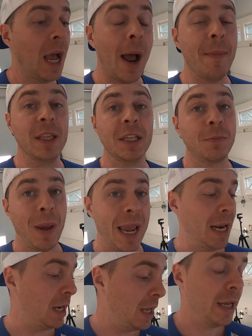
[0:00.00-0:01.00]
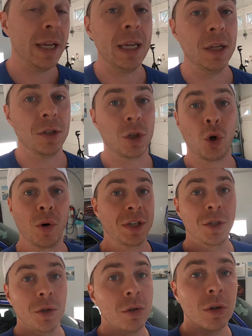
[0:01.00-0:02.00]
I mean, this paint is
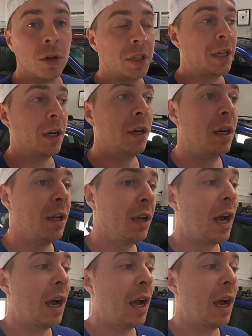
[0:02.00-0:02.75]
crystal clear.